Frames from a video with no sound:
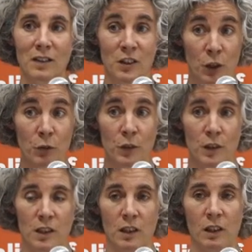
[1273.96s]

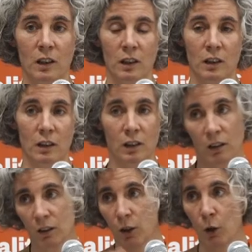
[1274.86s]
servers,
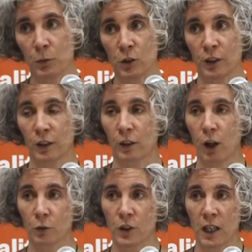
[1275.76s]
obviously
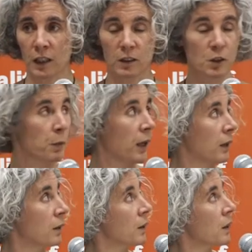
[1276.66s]
outside
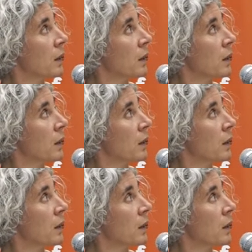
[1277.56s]
Spain.